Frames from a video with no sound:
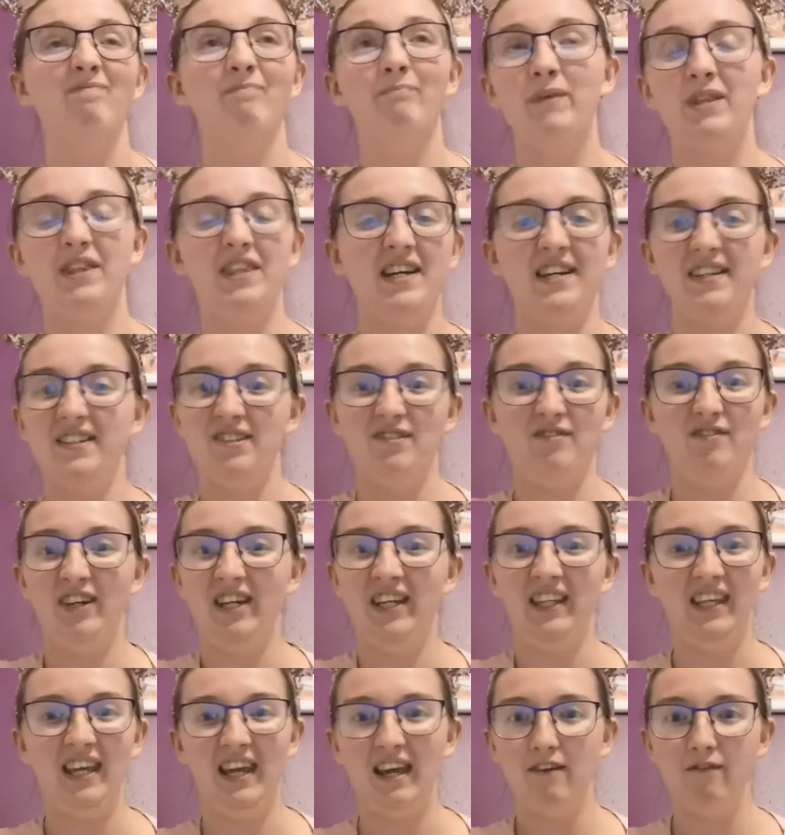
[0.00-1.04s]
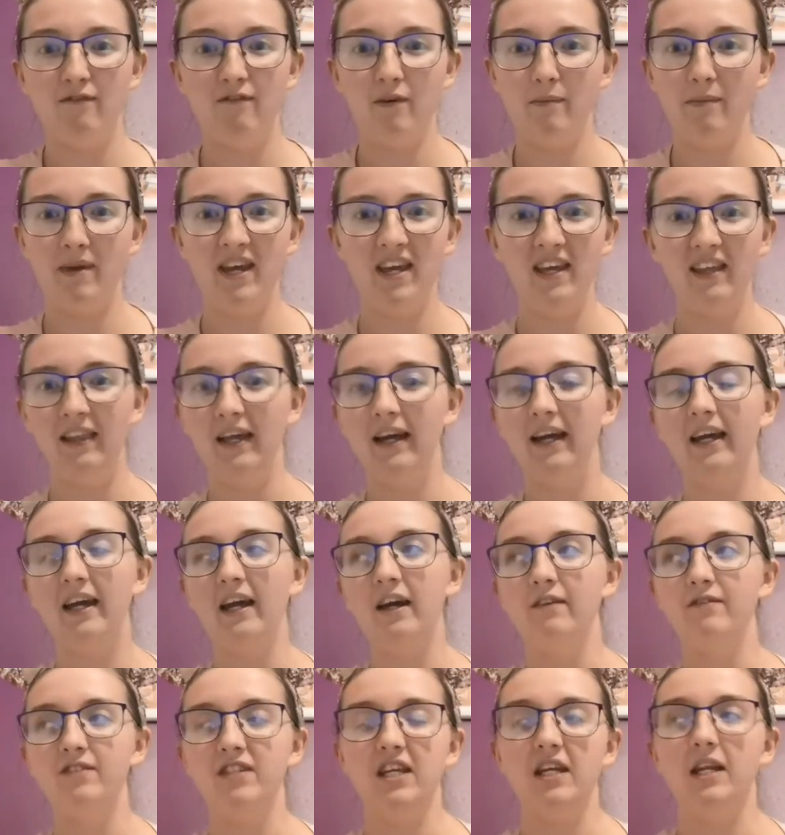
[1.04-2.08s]
But that's really it for me. Like,
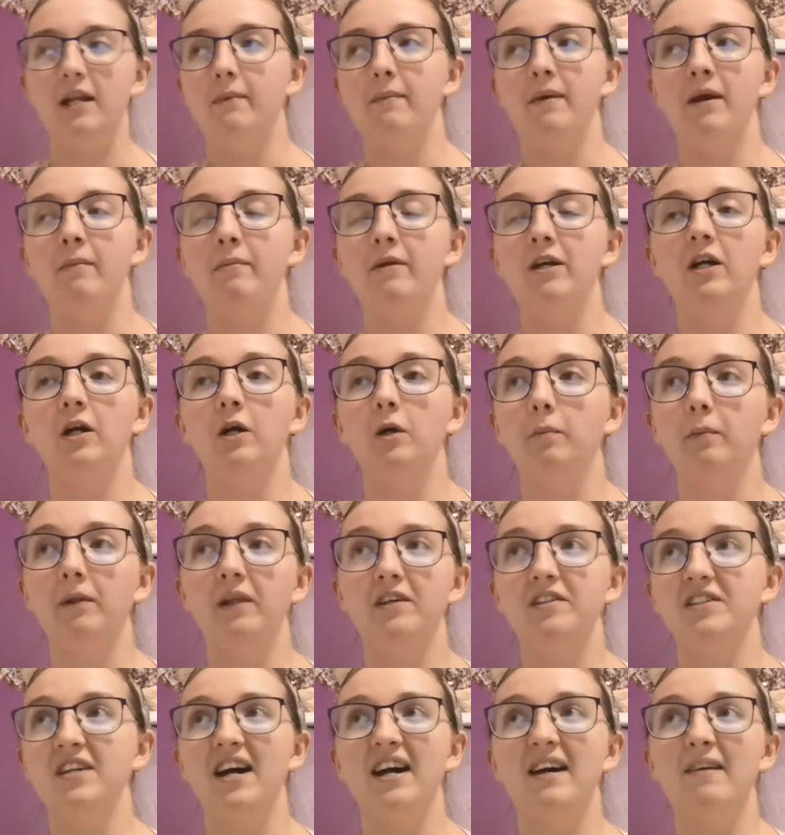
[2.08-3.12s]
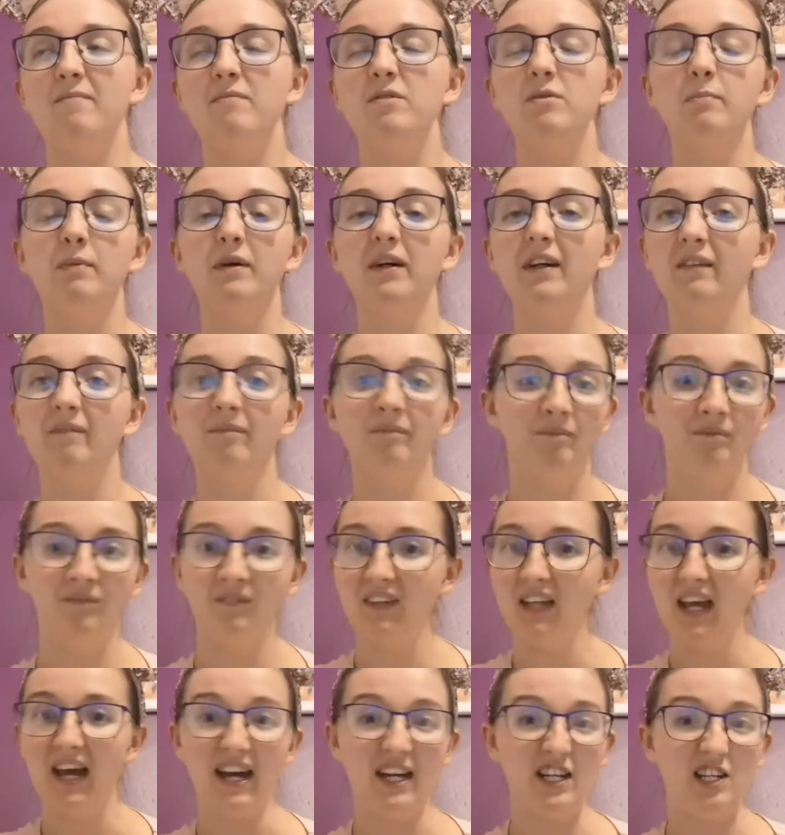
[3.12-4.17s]
I've seen it maybe a couple of times, but
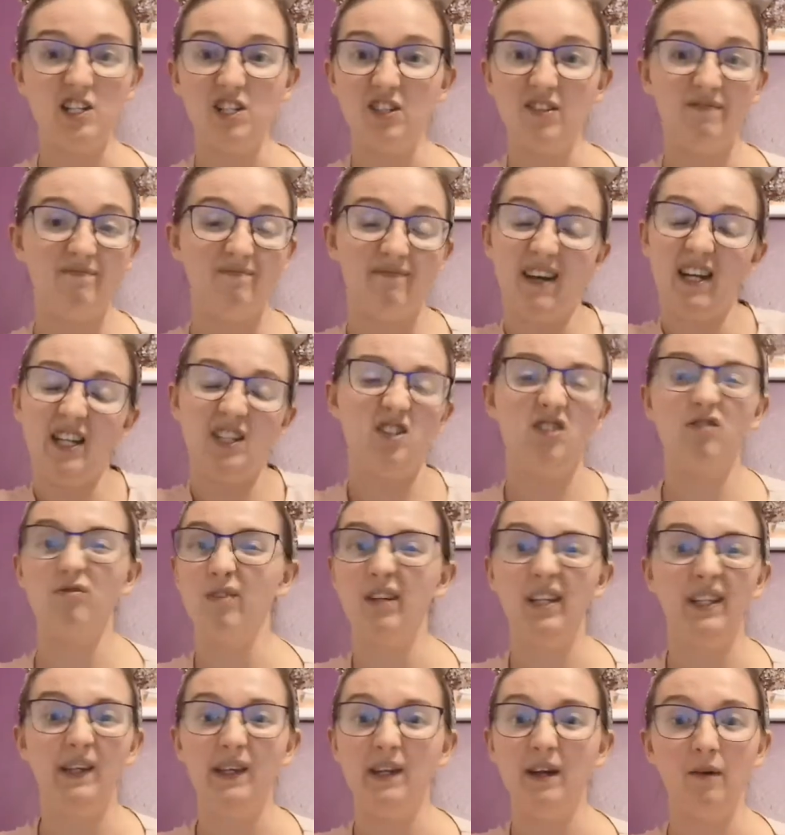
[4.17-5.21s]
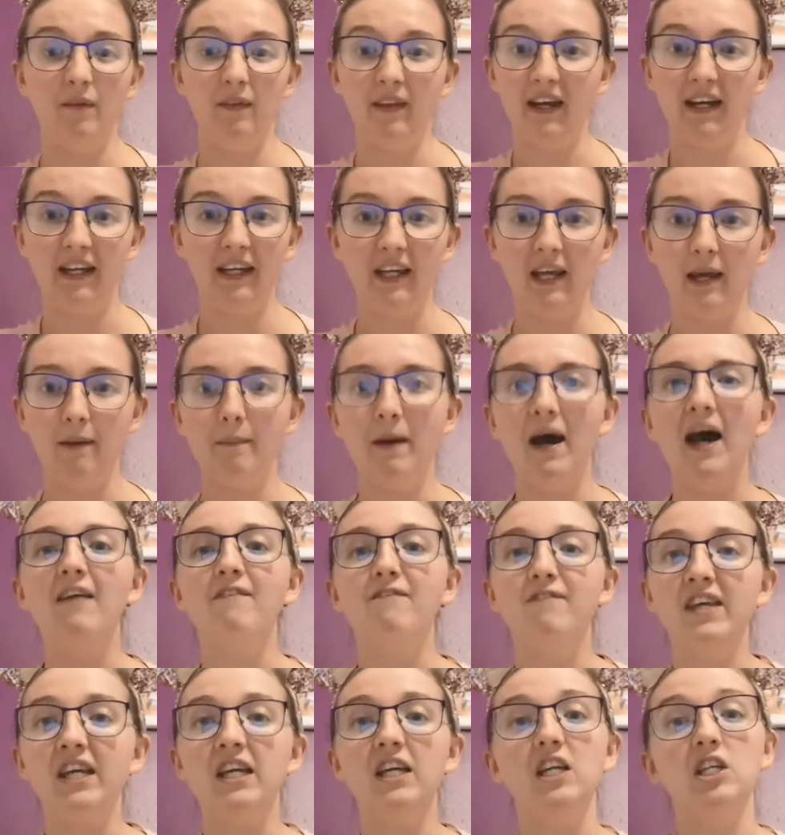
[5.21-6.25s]
I just really don't like it. But I
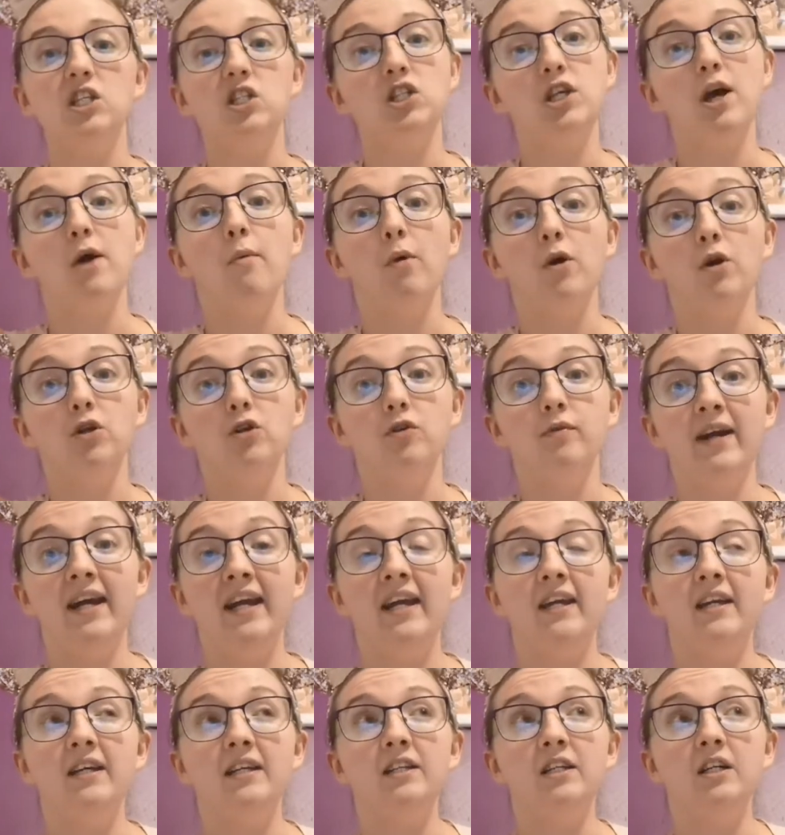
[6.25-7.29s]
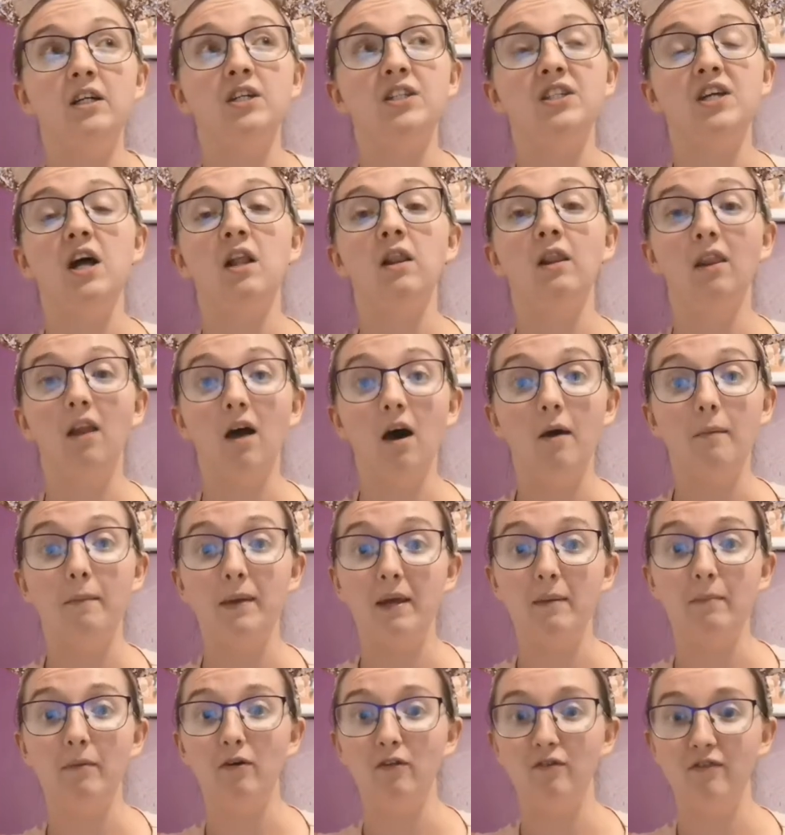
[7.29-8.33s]
think it's so underrated because a lot of
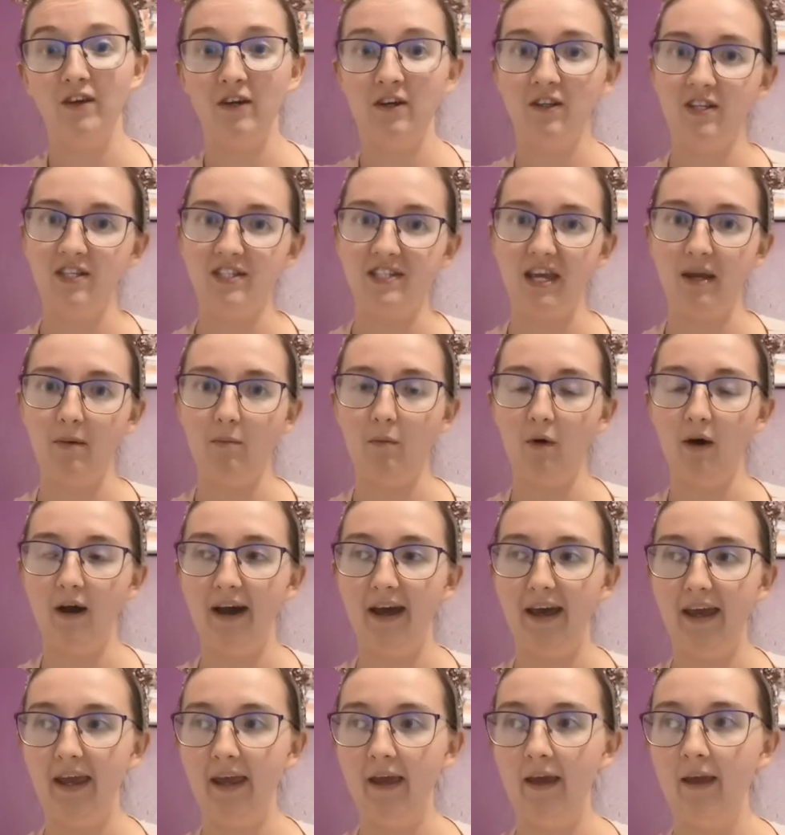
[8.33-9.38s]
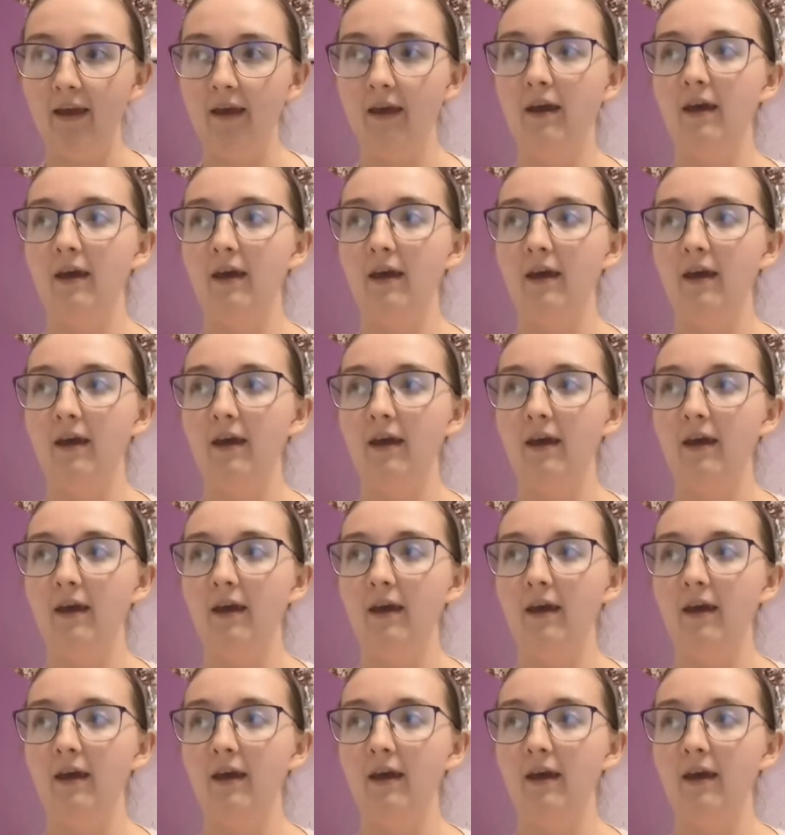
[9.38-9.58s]
people feel the same way.